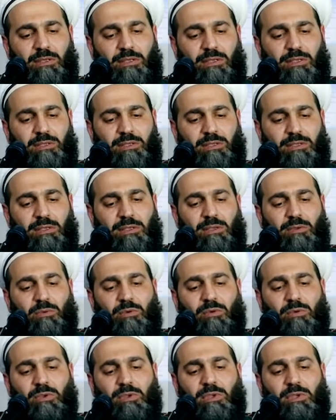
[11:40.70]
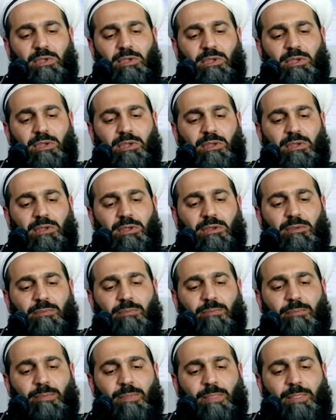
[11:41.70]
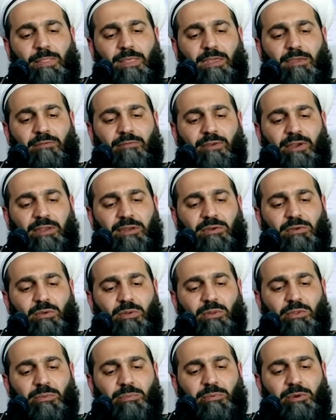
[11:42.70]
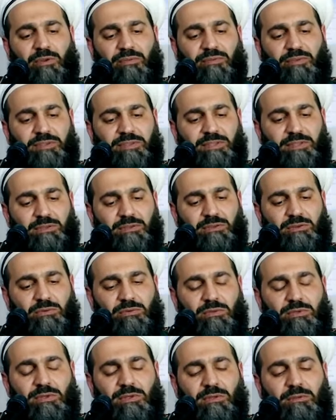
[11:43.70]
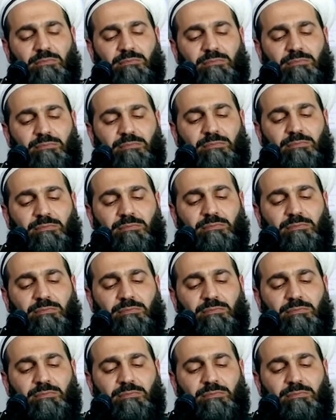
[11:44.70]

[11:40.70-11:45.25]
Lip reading: they invited all the prophets in Jerusalem,